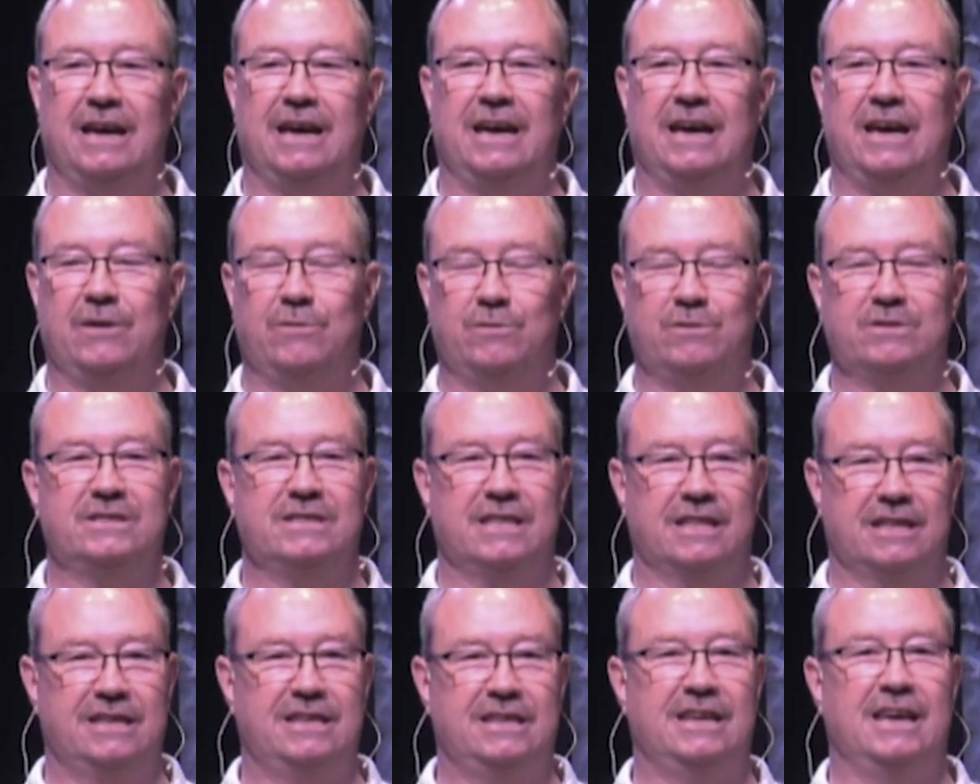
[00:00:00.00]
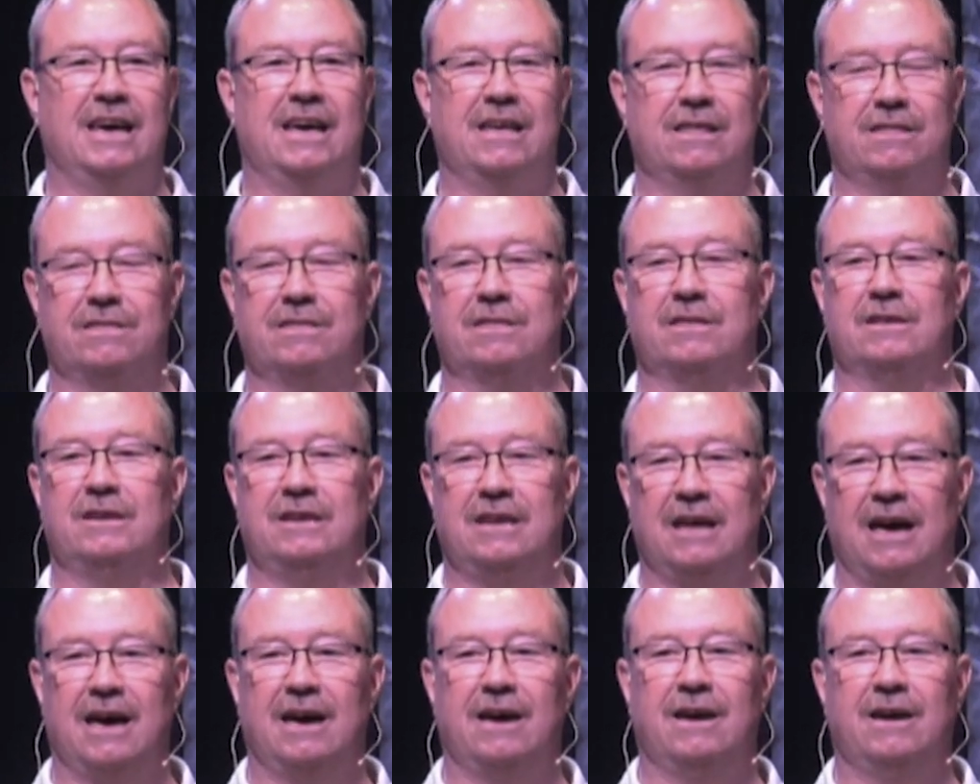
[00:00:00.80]
it was the 10th
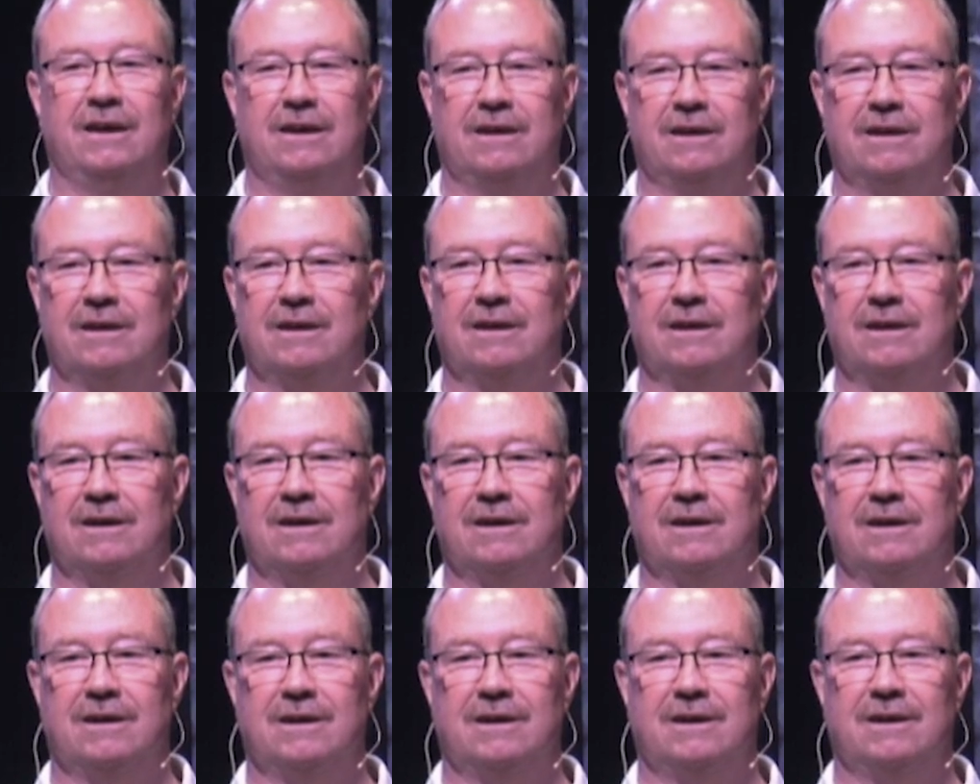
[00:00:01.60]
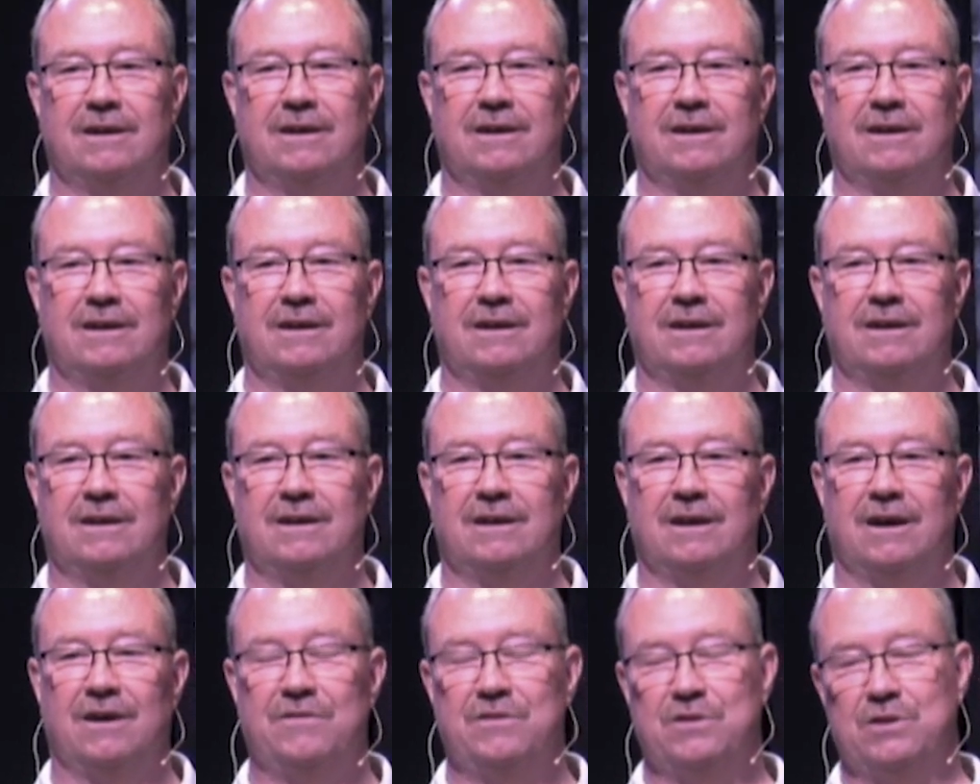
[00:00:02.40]
day
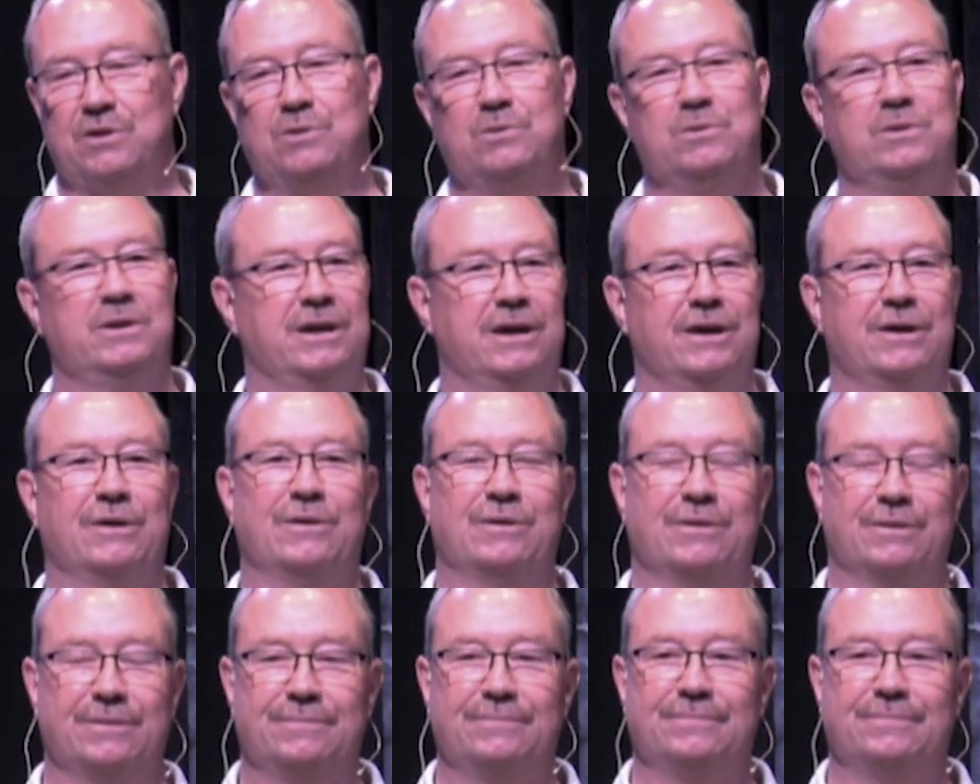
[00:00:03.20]
of the new year?